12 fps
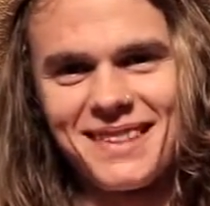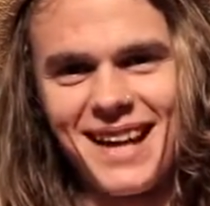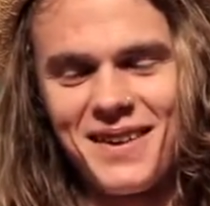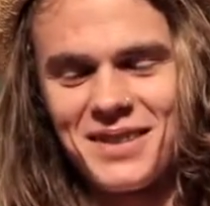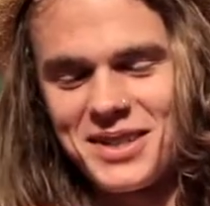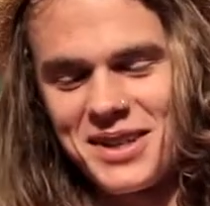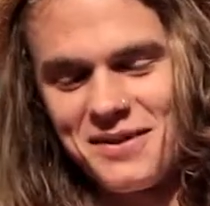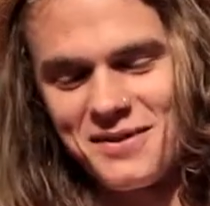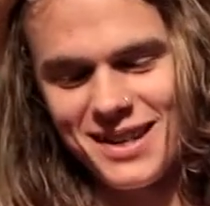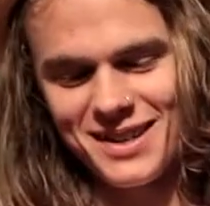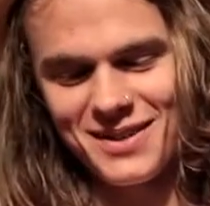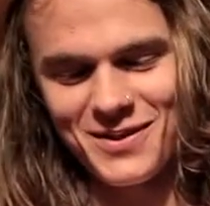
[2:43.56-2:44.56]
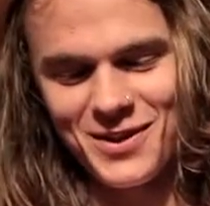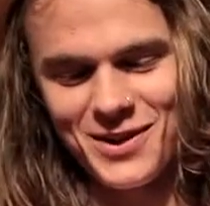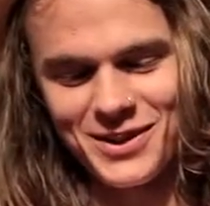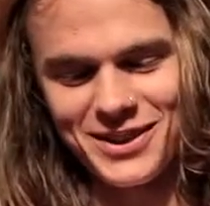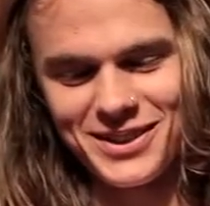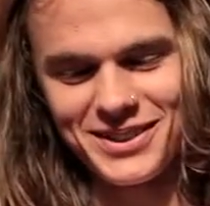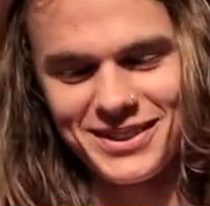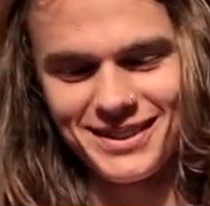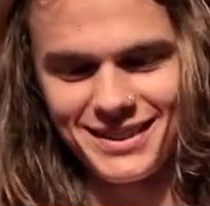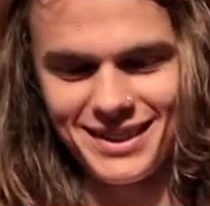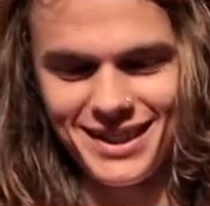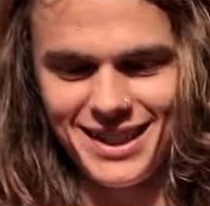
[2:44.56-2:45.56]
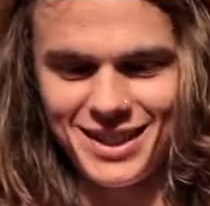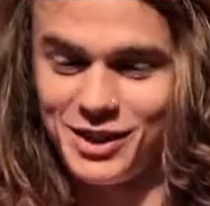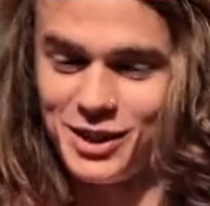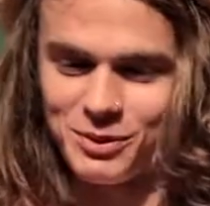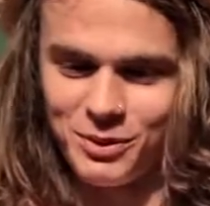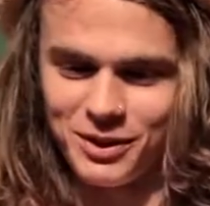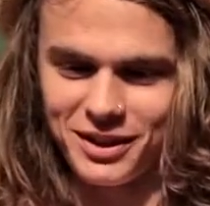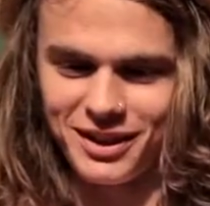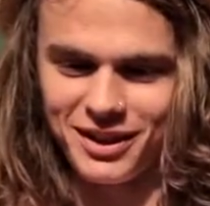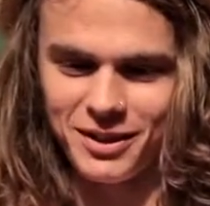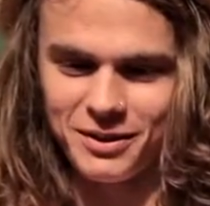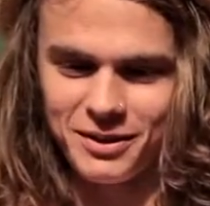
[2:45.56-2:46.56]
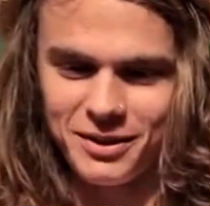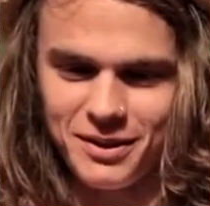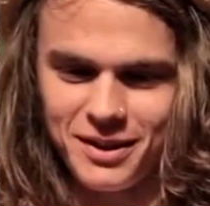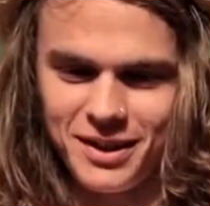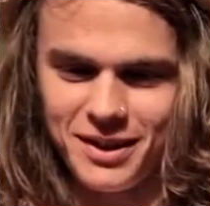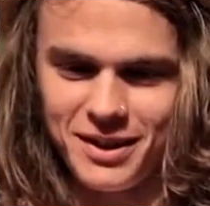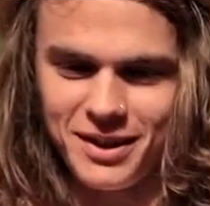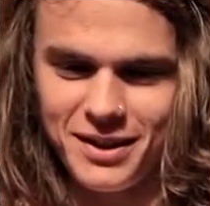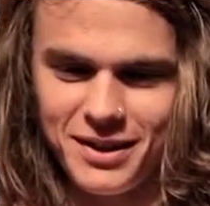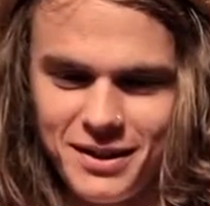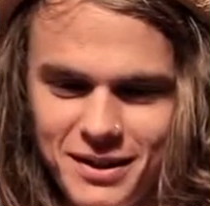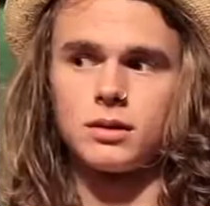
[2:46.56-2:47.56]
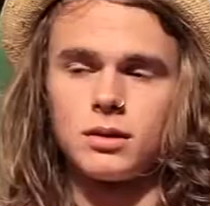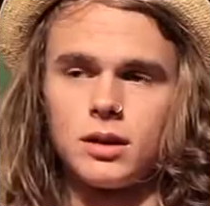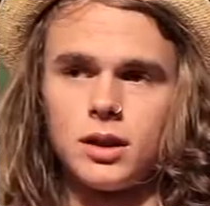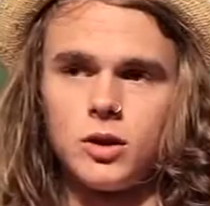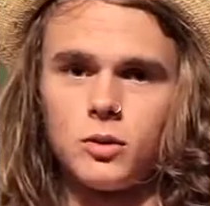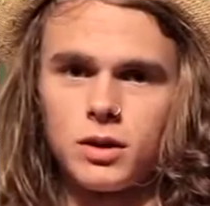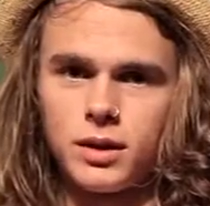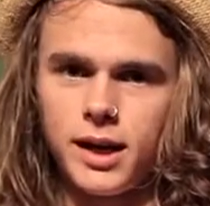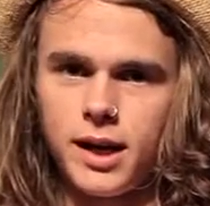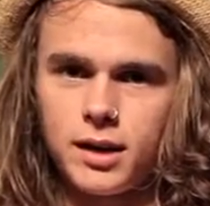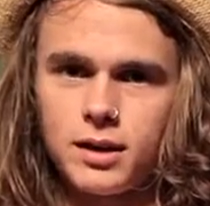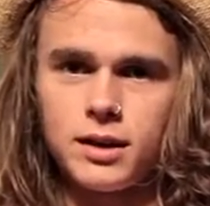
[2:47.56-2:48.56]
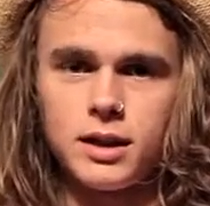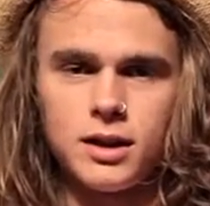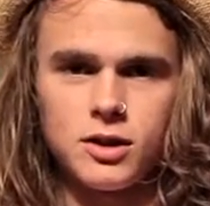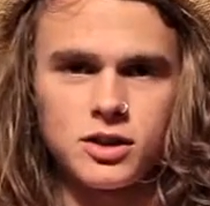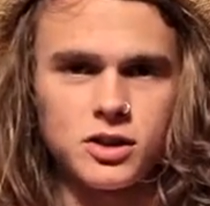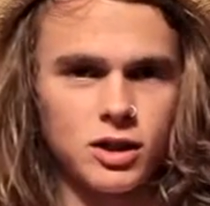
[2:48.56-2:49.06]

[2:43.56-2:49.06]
I was on a fucking roll, dude. She's worth it though. You want to land the nearest to